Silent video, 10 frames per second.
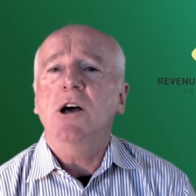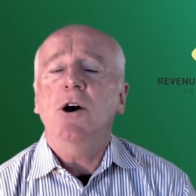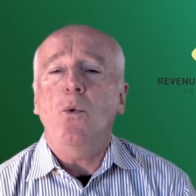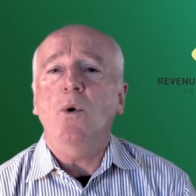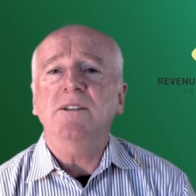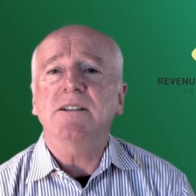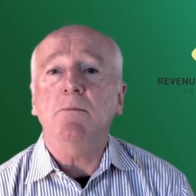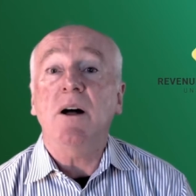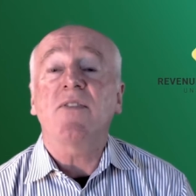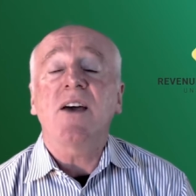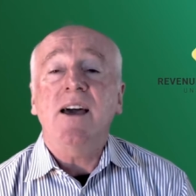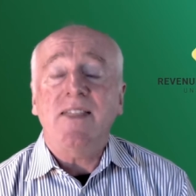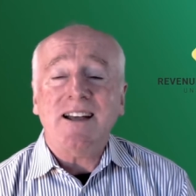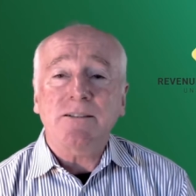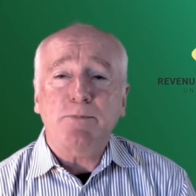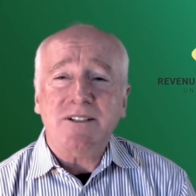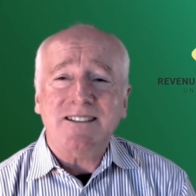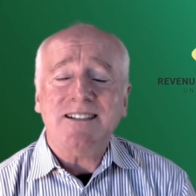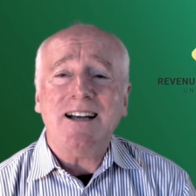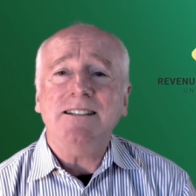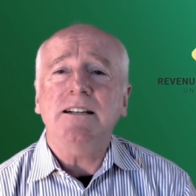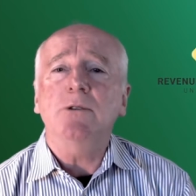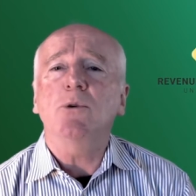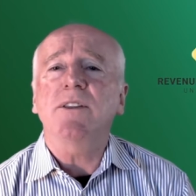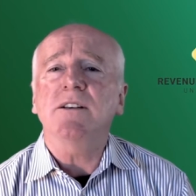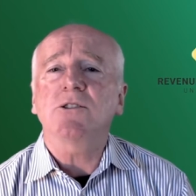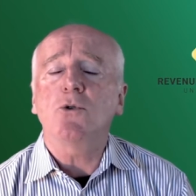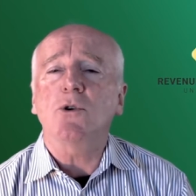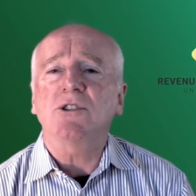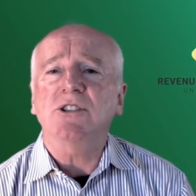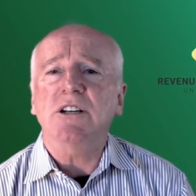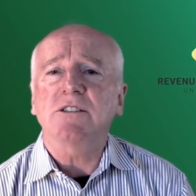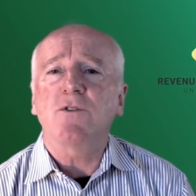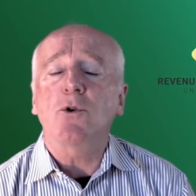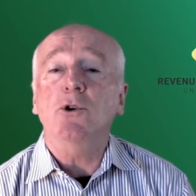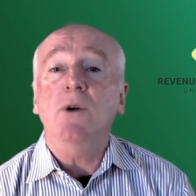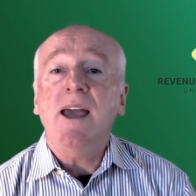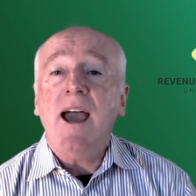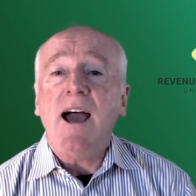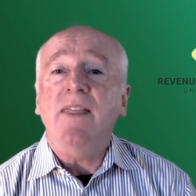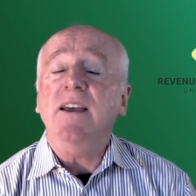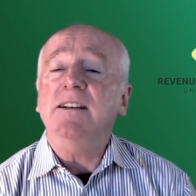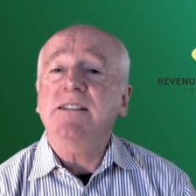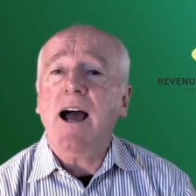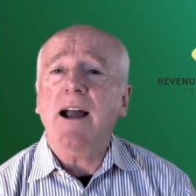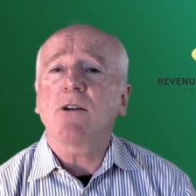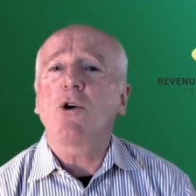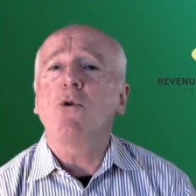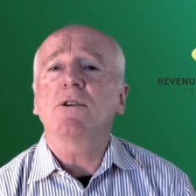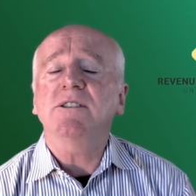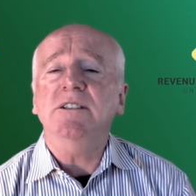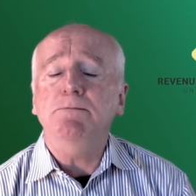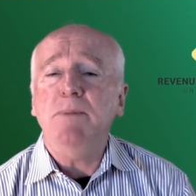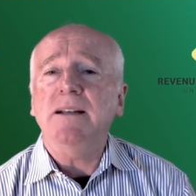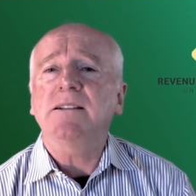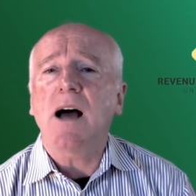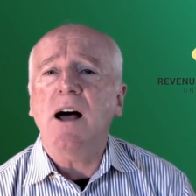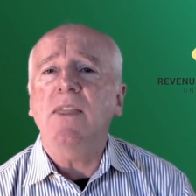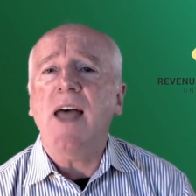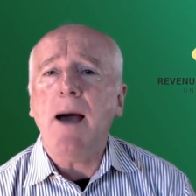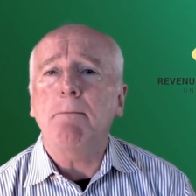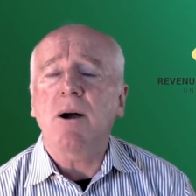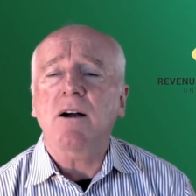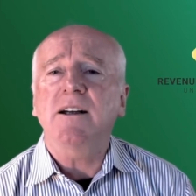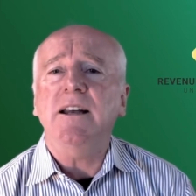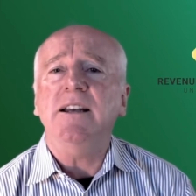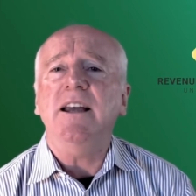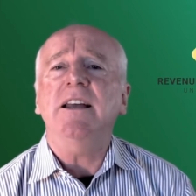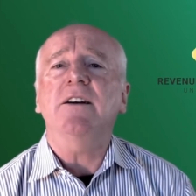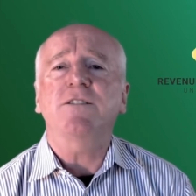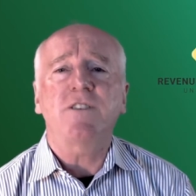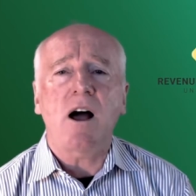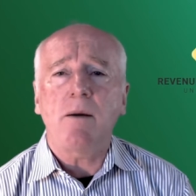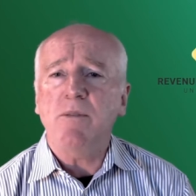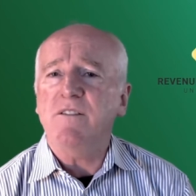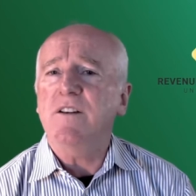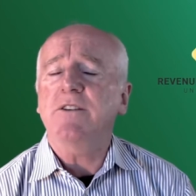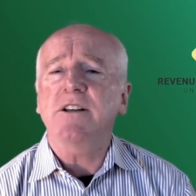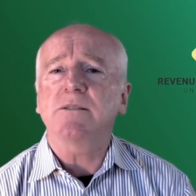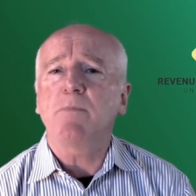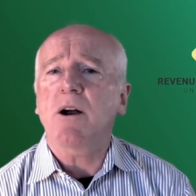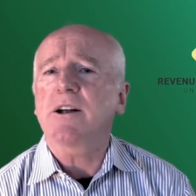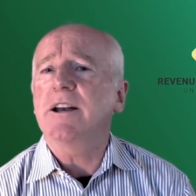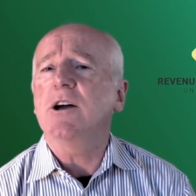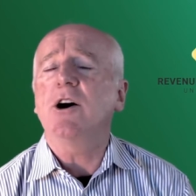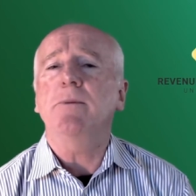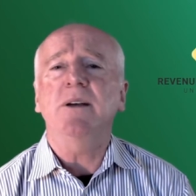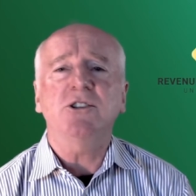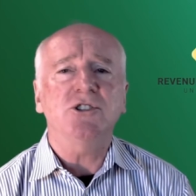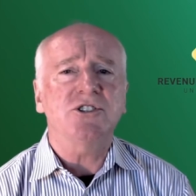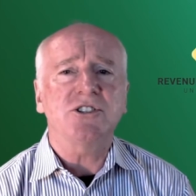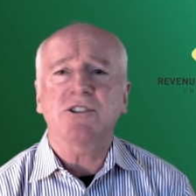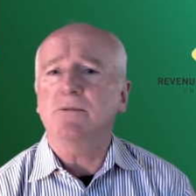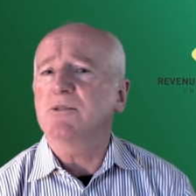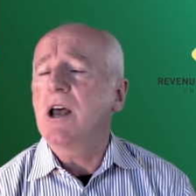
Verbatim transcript: once a month. That's precisely what this course does for you. And the entire course is built on that marketing data from the various marketing automation systems,